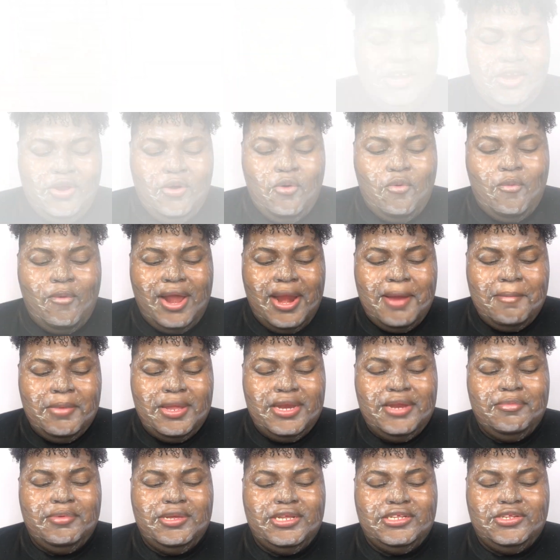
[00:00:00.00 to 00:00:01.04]
Now what I'm
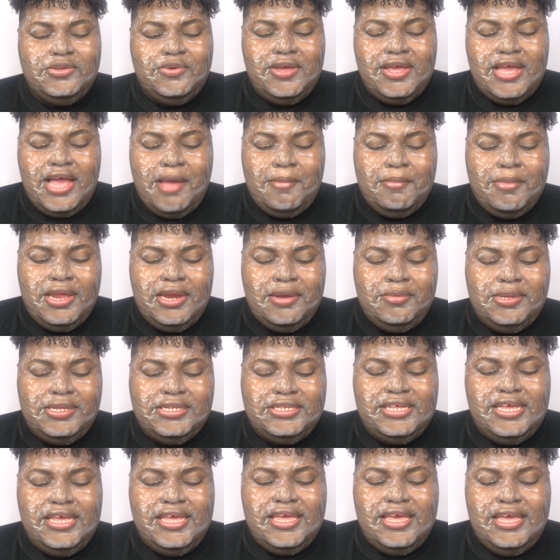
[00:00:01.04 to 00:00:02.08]
going to be doing, I'm going to be
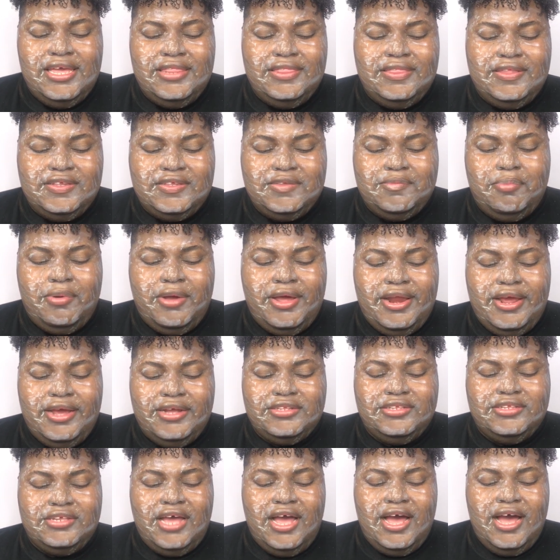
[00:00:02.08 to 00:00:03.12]
taking this
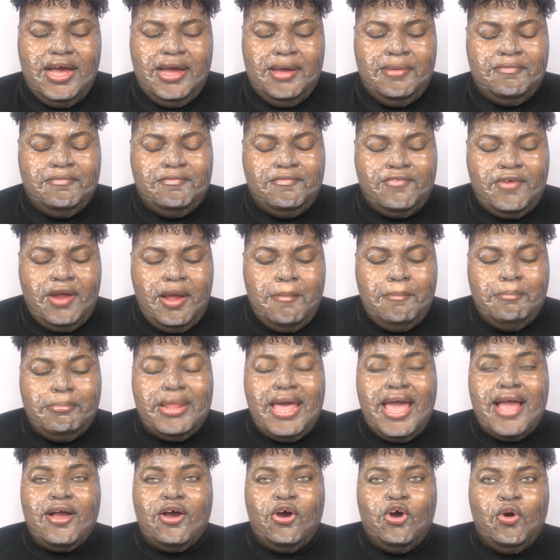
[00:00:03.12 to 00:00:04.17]
product from
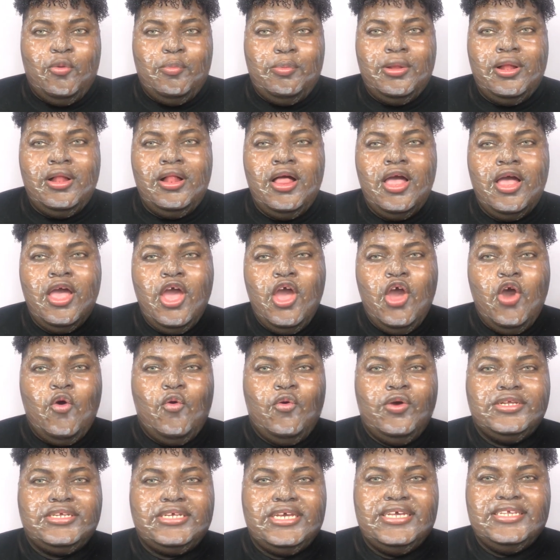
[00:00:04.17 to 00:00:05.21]
Black Opal,
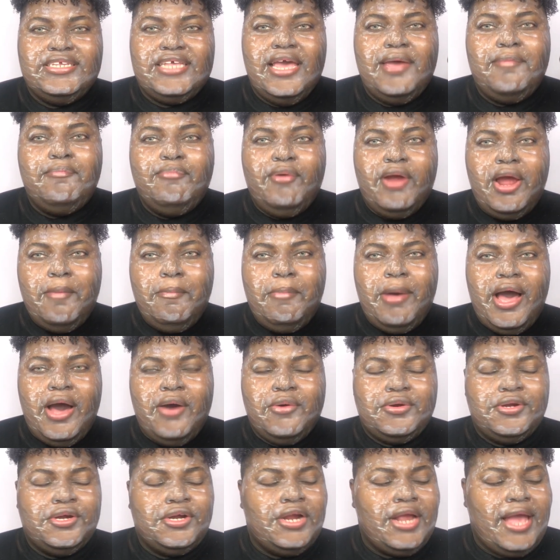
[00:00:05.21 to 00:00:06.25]
which is a brow
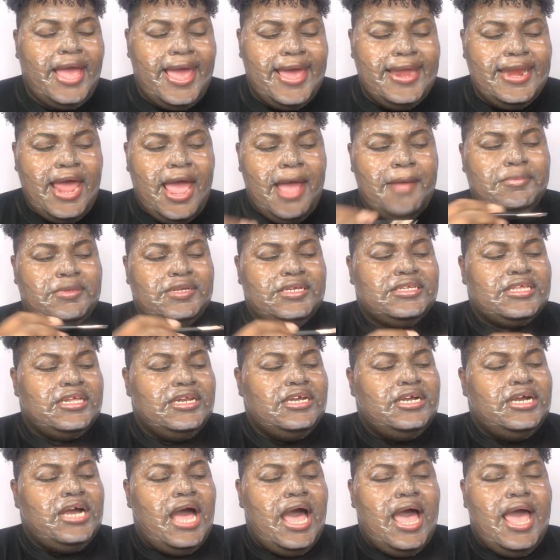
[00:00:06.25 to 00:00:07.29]
powder, and I'm just going
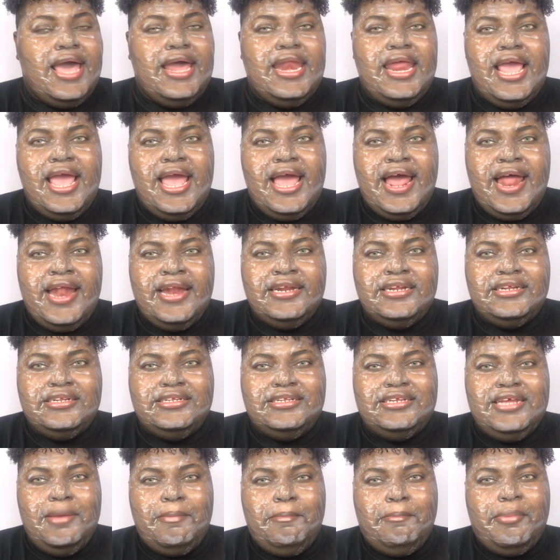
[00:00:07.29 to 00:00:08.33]
to go ahead and
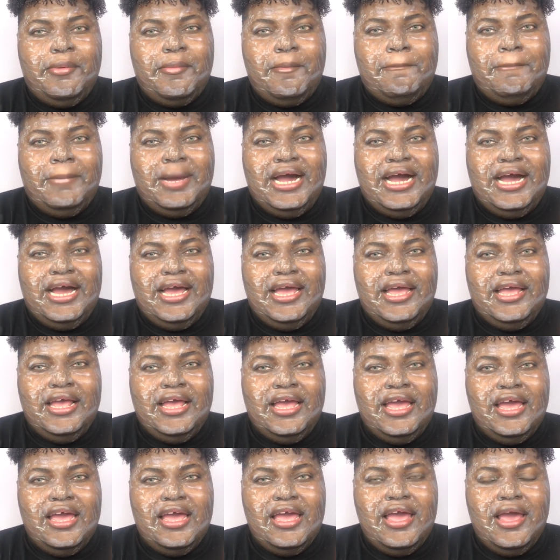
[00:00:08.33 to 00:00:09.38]
dip my
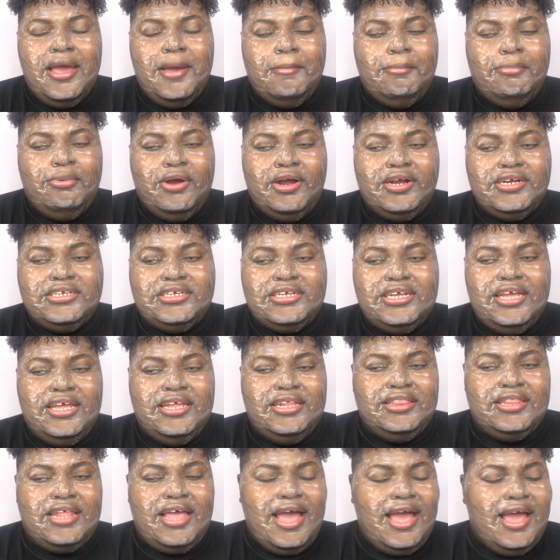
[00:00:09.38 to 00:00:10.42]
brush
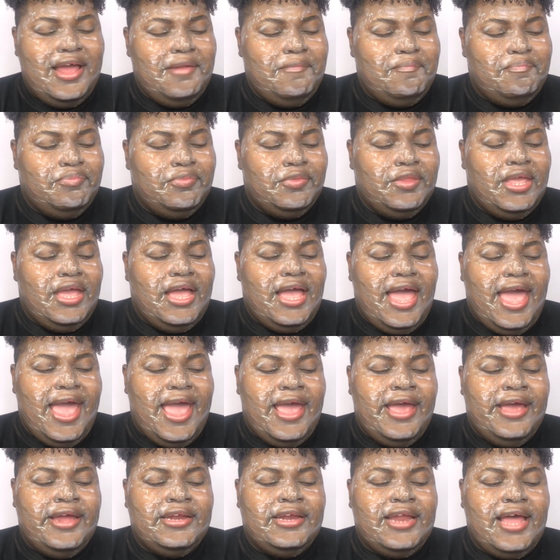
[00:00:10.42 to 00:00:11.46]
in that.
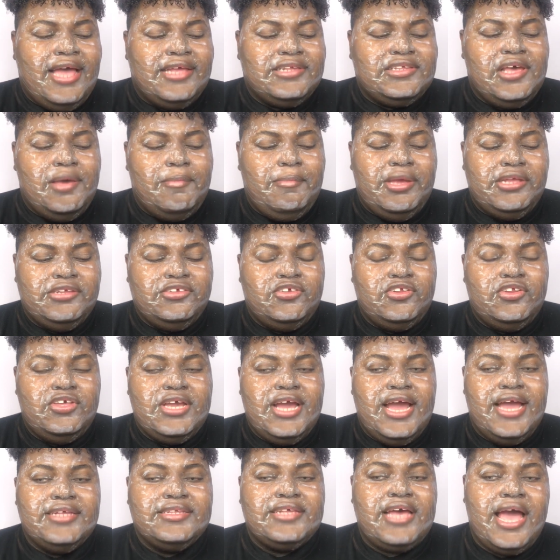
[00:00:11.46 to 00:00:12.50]
And as I mentioned, you
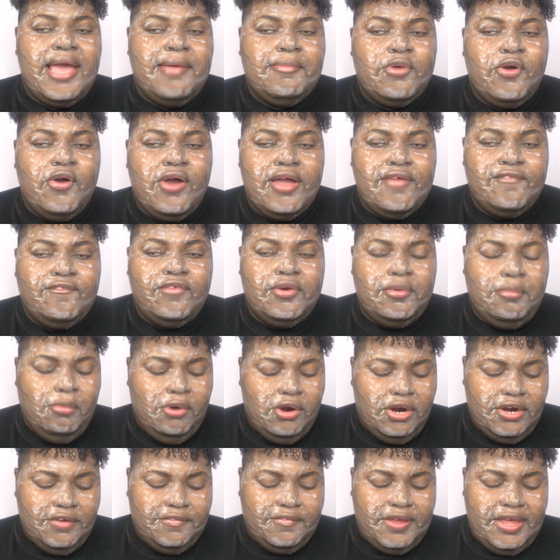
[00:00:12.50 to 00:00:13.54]
guys, I'm going for
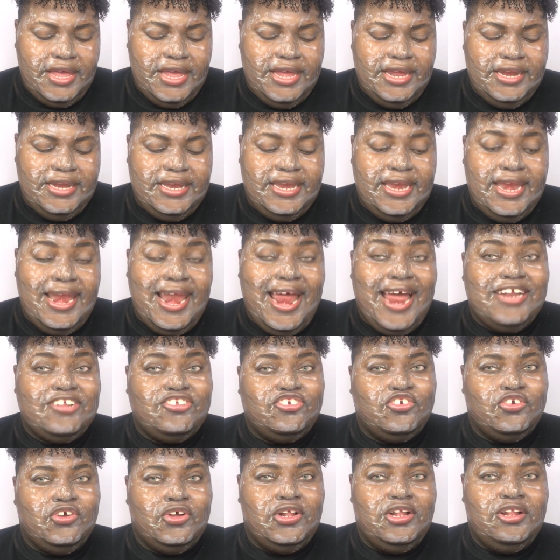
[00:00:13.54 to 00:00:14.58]
more of a
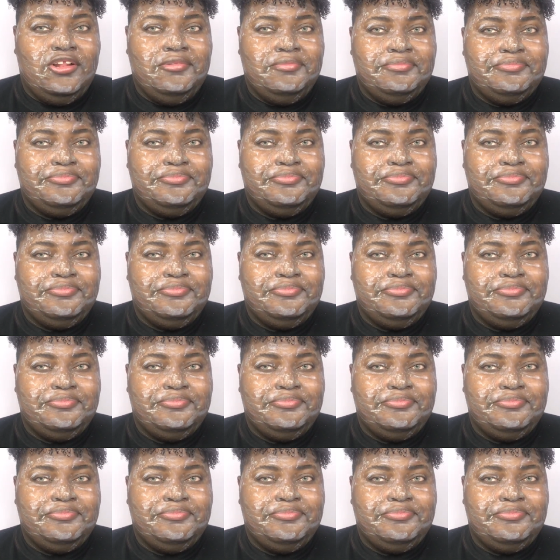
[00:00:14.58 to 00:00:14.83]
natural